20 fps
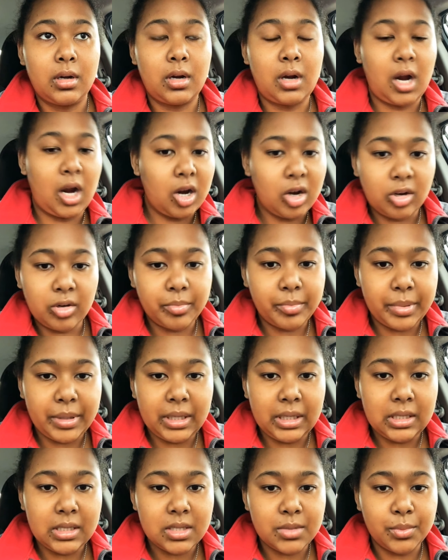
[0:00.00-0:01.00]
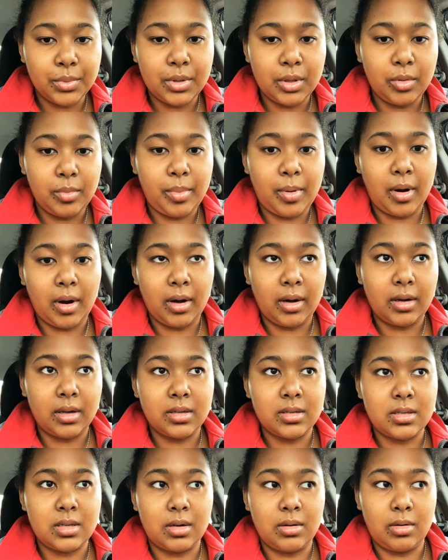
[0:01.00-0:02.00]
curb piece when you park,
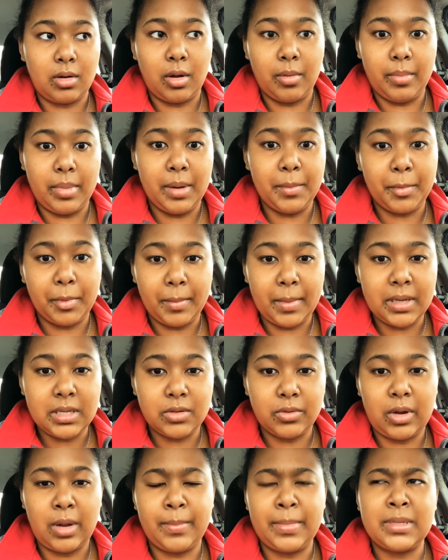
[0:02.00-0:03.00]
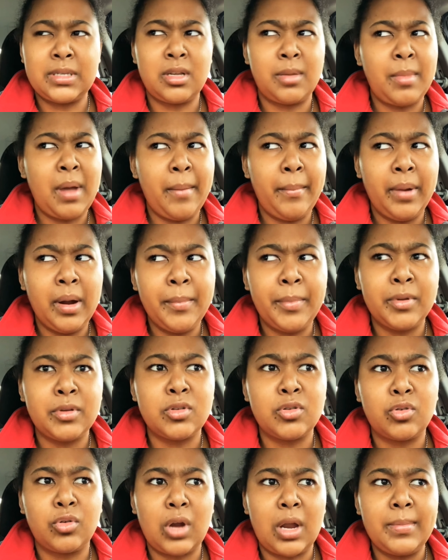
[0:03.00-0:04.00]
so your bumper might scrape it. So my bumper
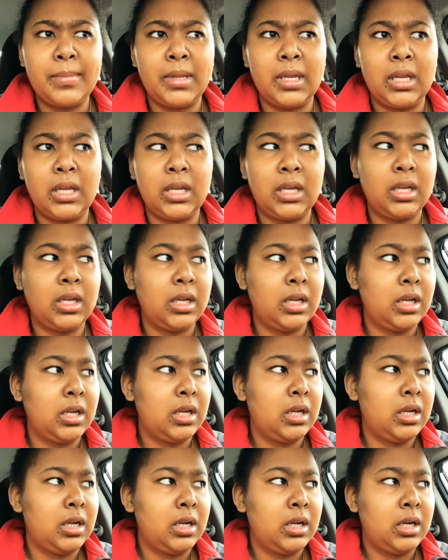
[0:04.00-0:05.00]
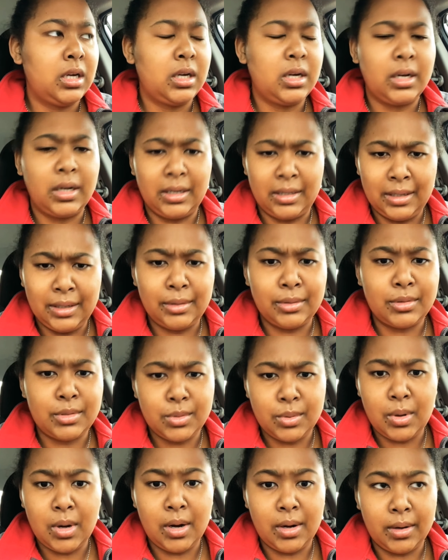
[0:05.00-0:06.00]
scraped it a little
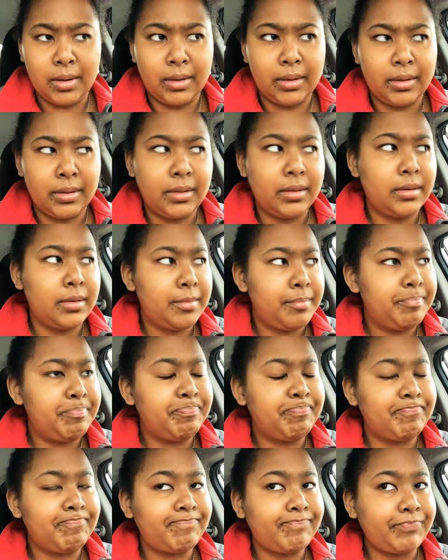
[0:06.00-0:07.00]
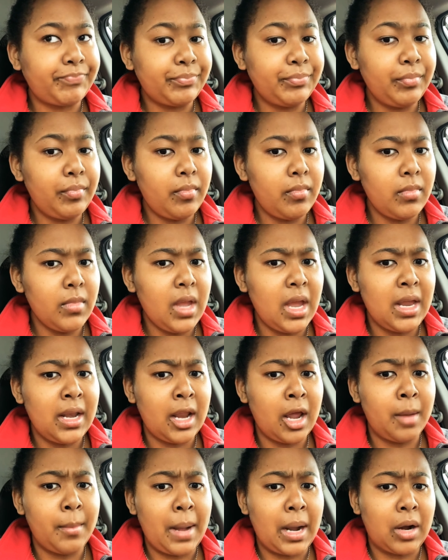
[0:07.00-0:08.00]
too hard. And
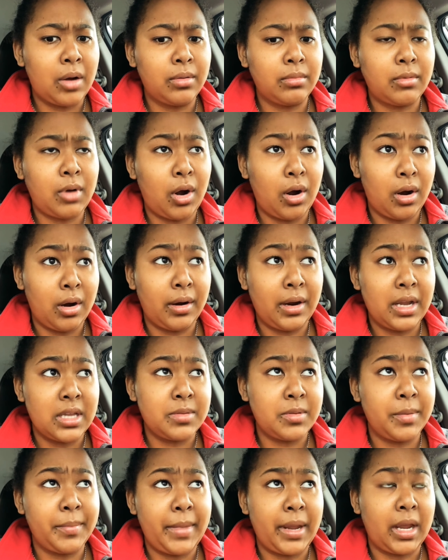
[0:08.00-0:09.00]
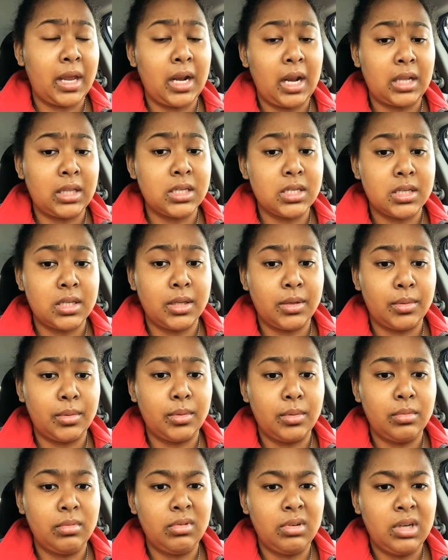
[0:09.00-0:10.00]
now my car has been making like this
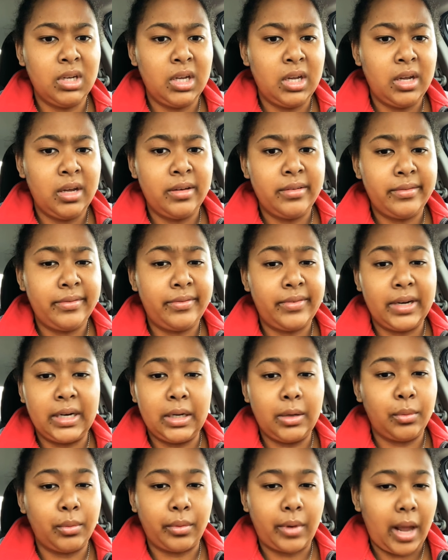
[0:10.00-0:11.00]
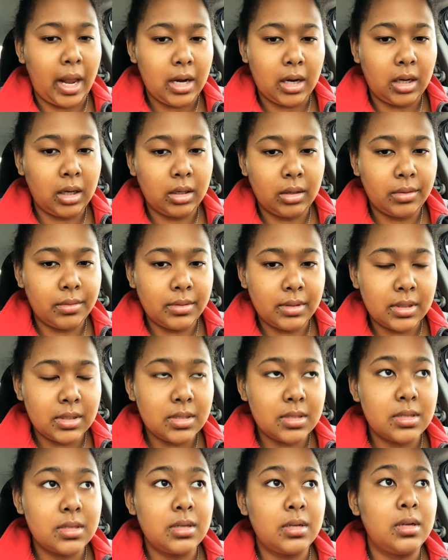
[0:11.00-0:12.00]
little funny rattling noise.